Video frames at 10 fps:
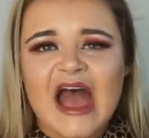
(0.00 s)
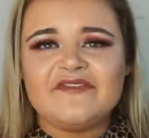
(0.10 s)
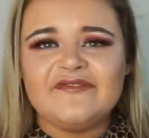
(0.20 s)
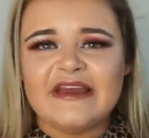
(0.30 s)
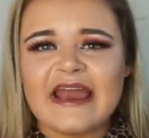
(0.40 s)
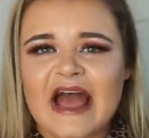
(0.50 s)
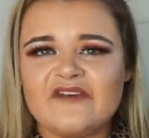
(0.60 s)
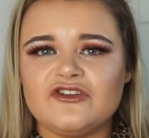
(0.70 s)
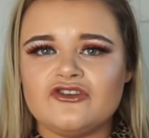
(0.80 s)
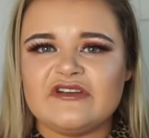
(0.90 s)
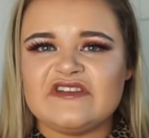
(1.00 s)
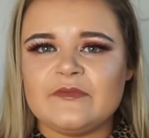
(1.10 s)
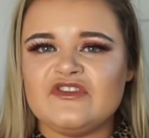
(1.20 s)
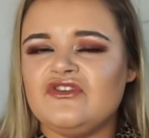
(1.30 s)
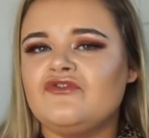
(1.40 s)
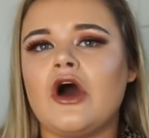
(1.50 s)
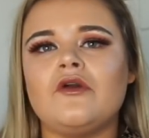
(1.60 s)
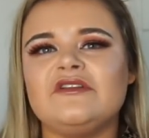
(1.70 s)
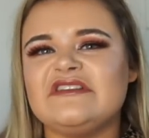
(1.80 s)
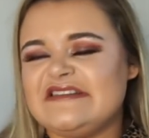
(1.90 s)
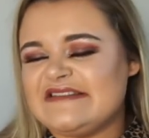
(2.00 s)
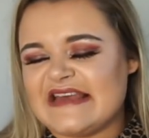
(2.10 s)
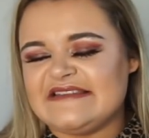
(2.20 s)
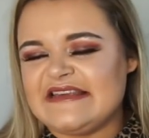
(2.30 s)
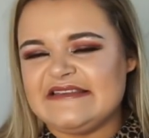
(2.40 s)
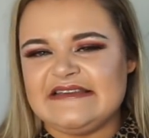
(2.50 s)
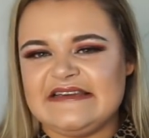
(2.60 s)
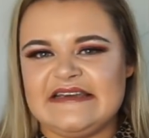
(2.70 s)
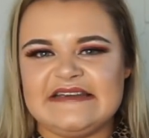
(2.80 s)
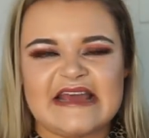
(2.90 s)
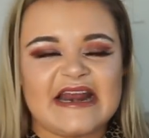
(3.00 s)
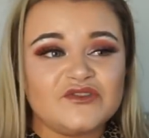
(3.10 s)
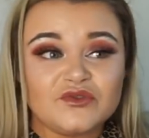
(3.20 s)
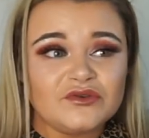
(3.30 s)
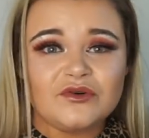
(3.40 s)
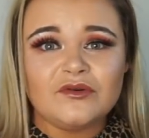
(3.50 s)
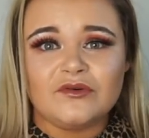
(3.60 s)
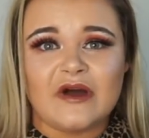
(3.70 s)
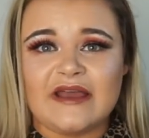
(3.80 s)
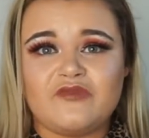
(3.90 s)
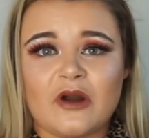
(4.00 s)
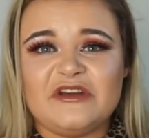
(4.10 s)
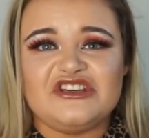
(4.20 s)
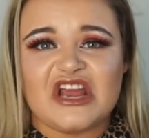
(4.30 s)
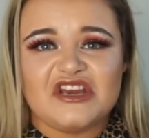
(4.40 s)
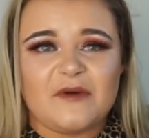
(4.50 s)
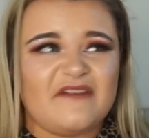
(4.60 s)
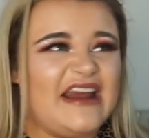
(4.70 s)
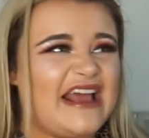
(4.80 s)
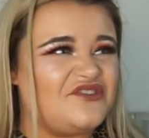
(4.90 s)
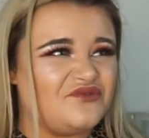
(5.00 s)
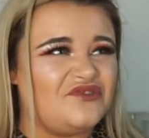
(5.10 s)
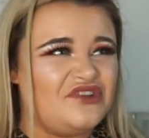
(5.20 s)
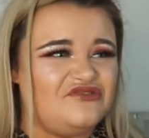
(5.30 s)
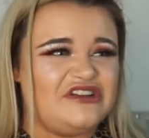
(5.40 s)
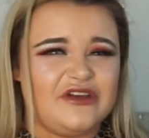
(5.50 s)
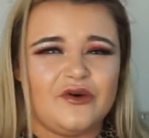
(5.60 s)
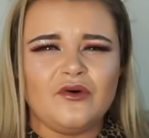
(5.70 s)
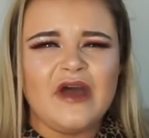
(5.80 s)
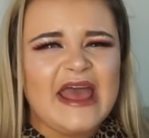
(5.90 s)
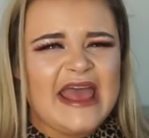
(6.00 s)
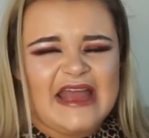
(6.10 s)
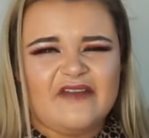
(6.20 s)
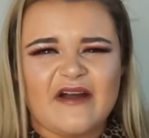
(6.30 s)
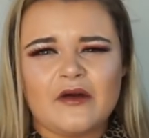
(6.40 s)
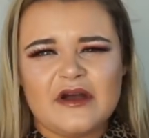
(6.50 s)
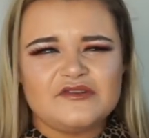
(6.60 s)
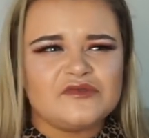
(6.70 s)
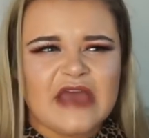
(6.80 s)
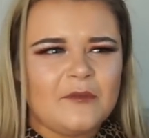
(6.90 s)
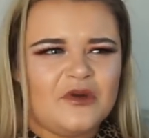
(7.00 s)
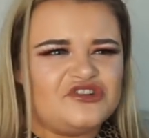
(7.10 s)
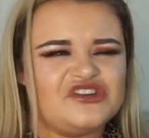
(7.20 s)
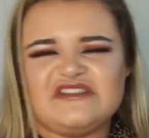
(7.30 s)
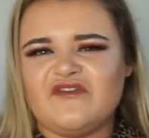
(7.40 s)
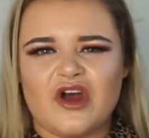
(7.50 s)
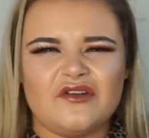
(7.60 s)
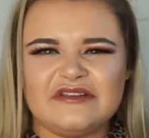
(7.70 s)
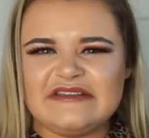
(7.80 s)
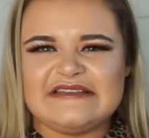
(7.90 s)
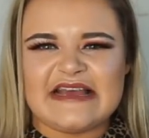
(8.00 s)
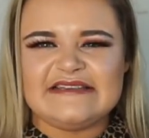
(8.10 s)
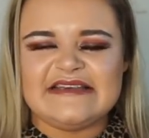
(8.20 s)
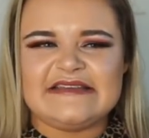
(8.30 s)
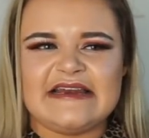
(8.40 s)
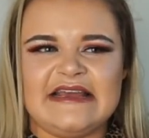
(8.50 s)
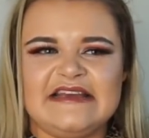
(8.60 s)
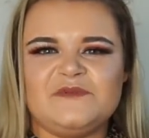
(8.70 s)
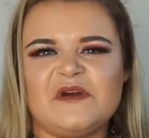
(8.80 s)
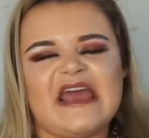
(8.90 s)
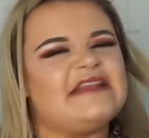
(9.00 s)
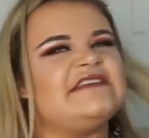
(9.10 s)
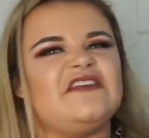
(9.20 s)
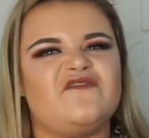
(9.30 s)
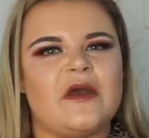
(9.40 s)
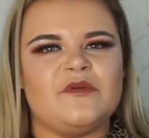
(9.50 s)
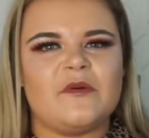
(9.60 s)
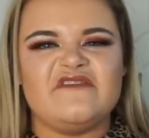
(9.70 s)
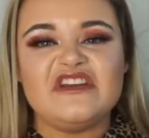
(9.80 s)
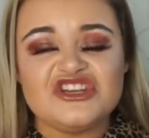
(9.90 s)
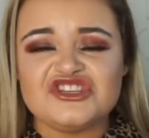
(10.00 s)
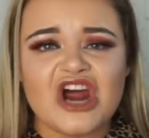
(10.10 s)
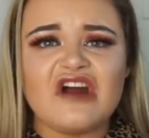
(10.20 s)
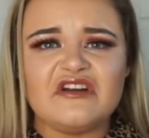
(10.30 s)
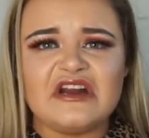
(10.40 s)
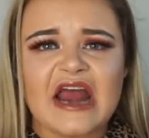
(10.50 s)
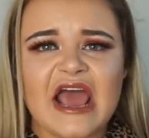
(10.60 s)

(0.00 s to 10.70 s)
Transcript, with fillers: I feel like after Christmas, you've got all the necessities you need, and I don't go, probably January, like I don't usually go, and if I go, I don't get much, because I've got all the necessities I need, but it gets into February, and you start running